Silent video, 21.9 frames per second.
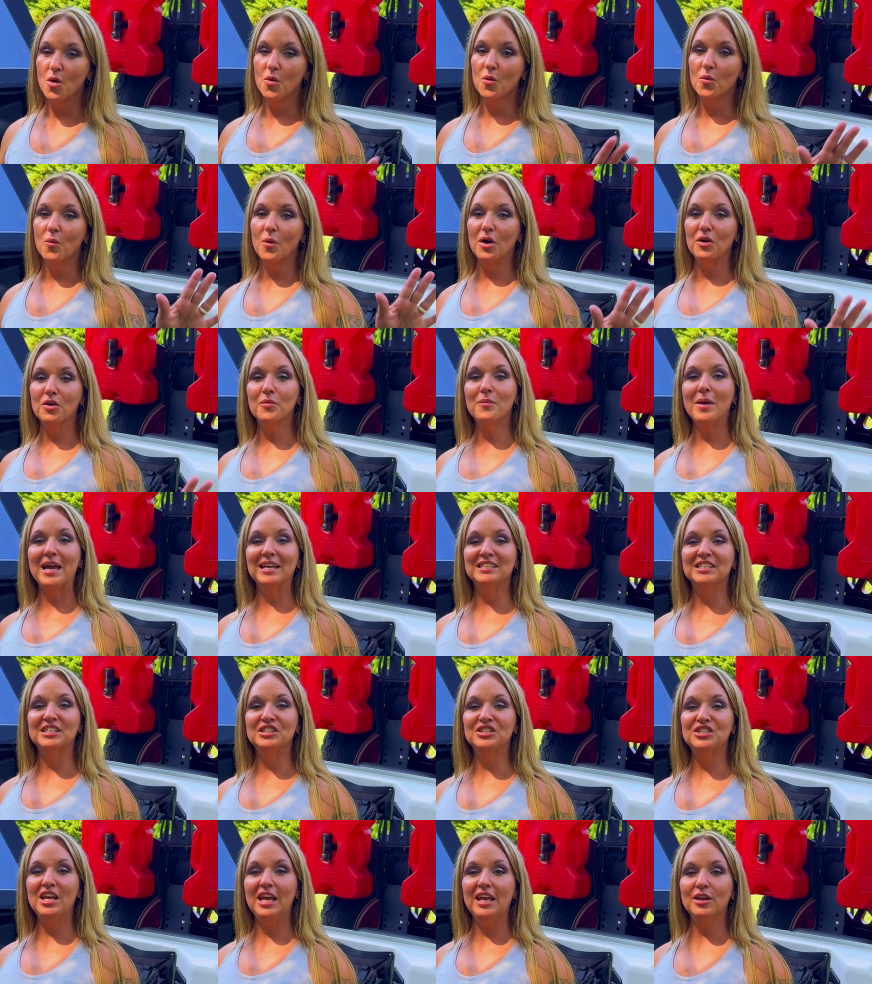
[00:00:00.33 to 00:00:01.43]
Welcome back to the
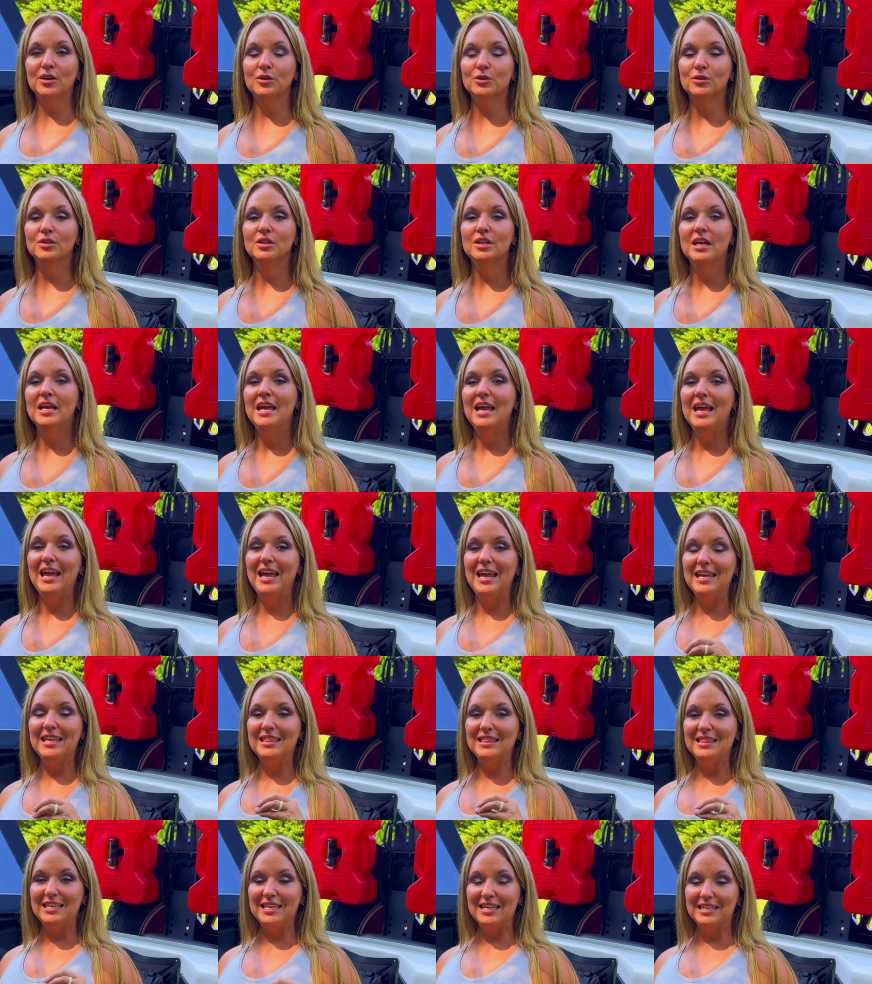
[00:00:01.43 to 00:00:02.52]
channel.
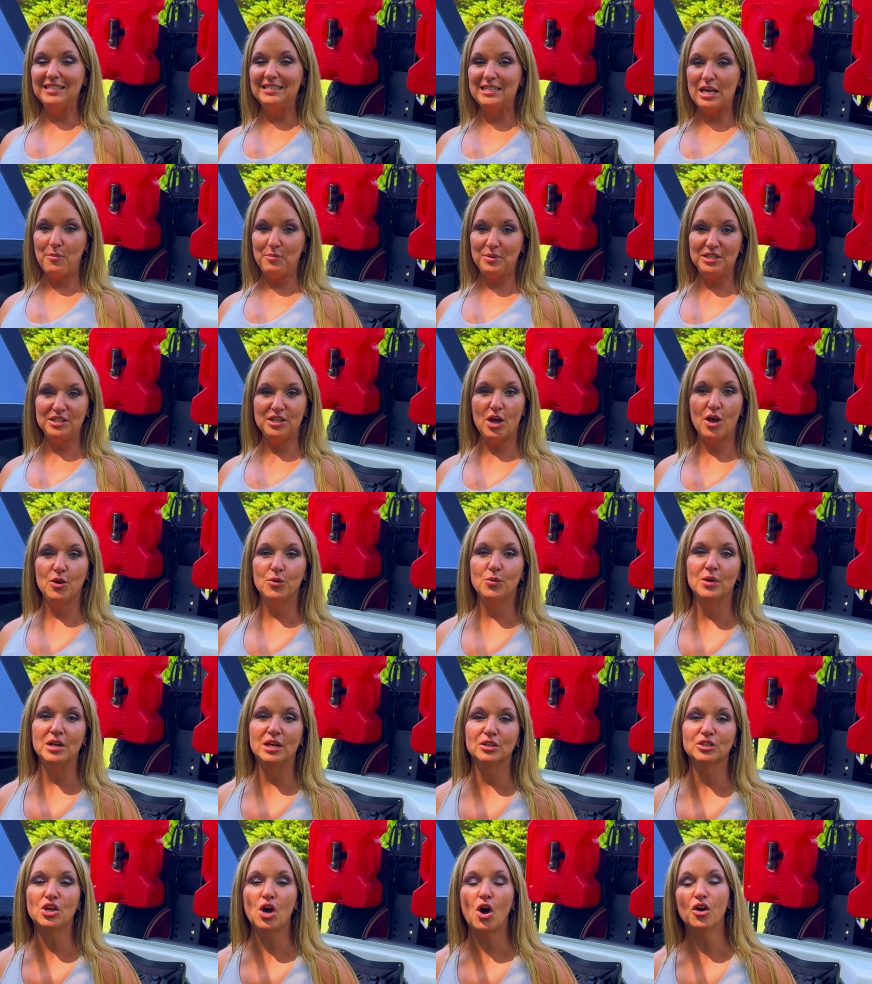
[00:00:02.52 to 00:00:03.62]
In this episode, we
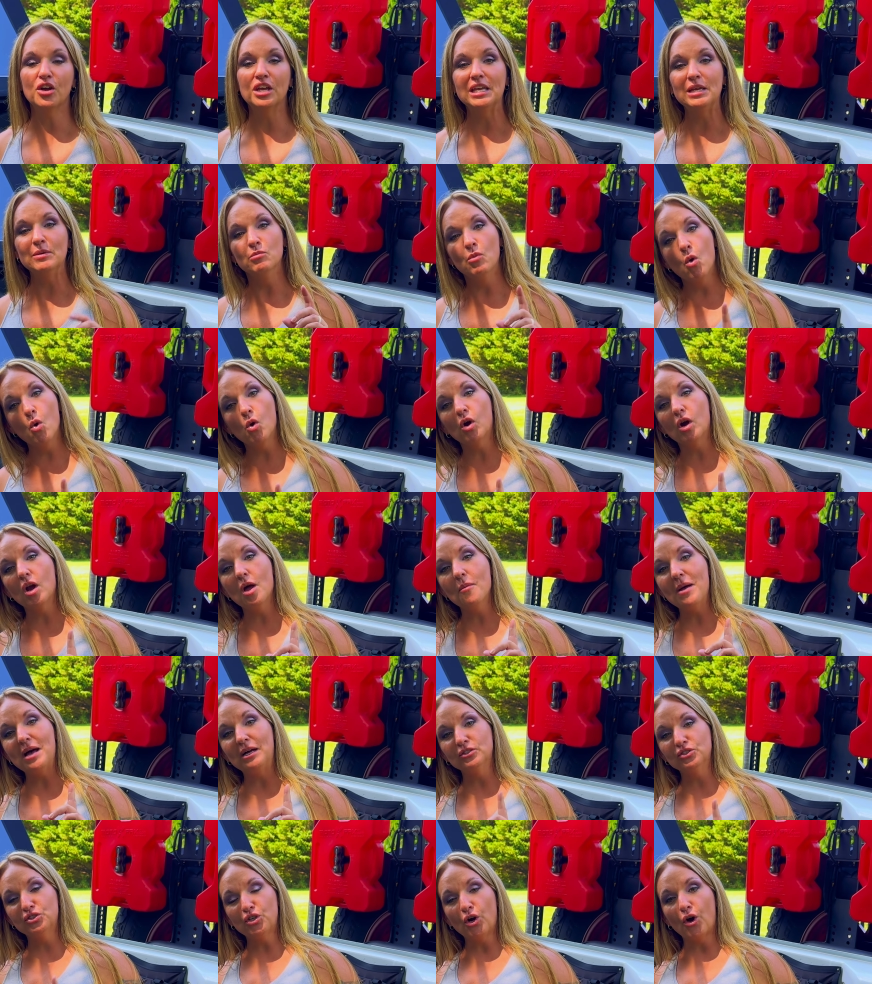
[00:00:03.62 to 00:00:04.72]
are talking more
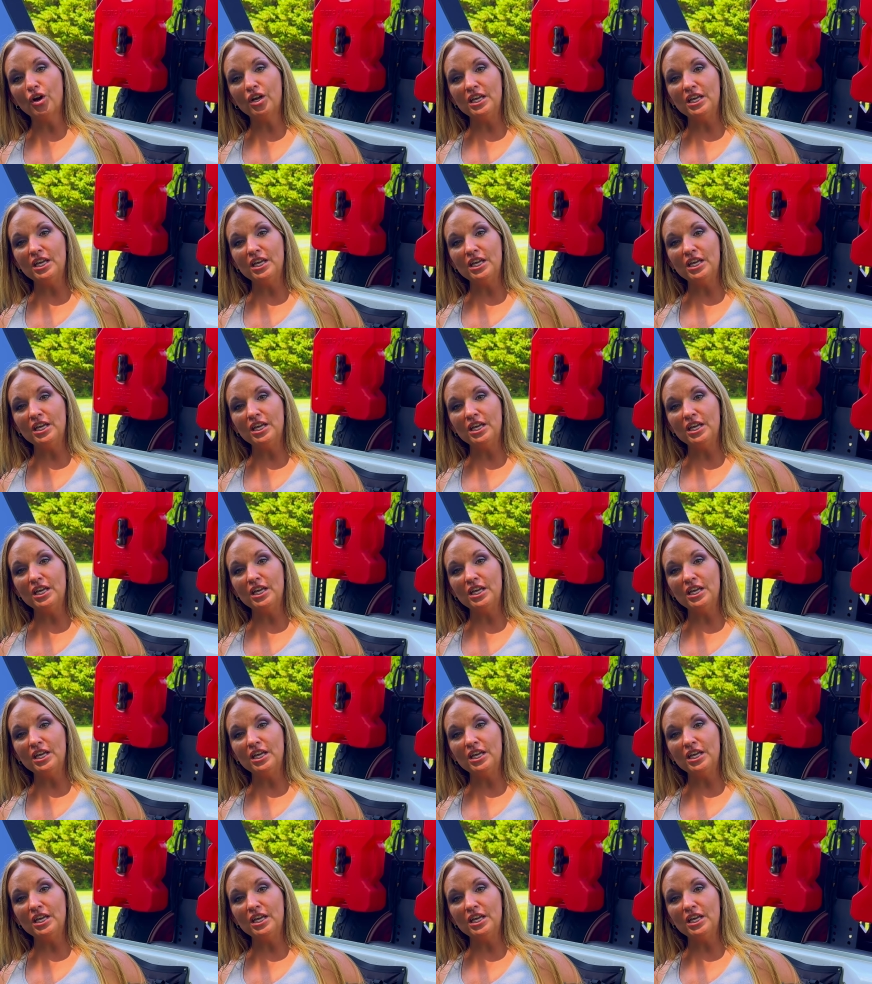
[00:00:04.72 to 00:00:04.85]
about Dark